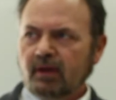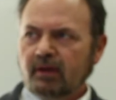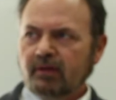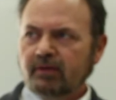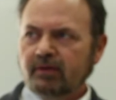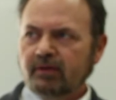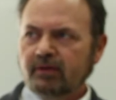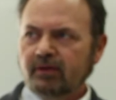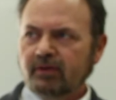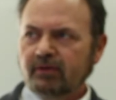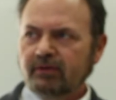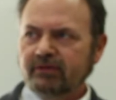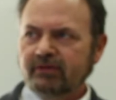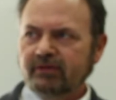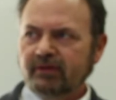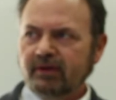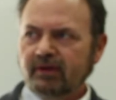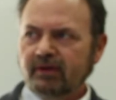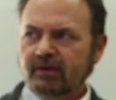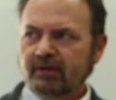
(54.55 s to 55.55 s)
The
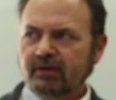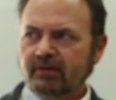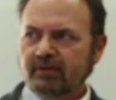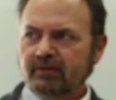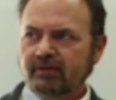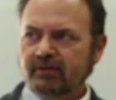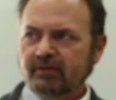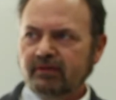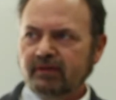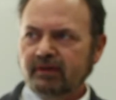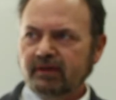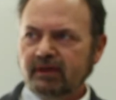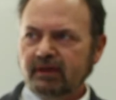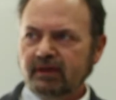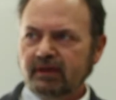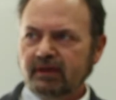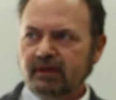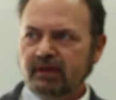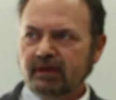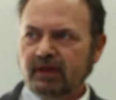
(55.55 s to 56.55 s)
ghost is
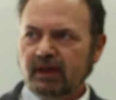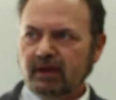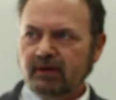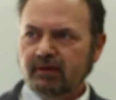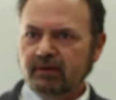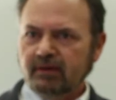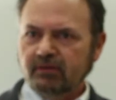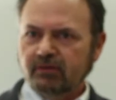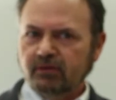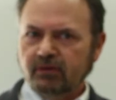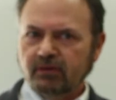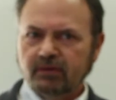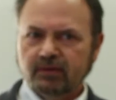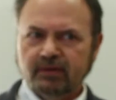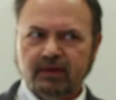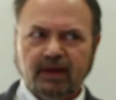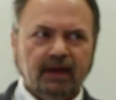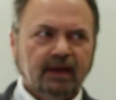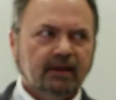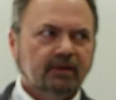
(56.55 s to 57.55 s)
the character
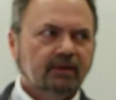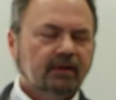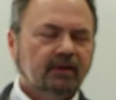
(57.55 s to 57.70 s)
that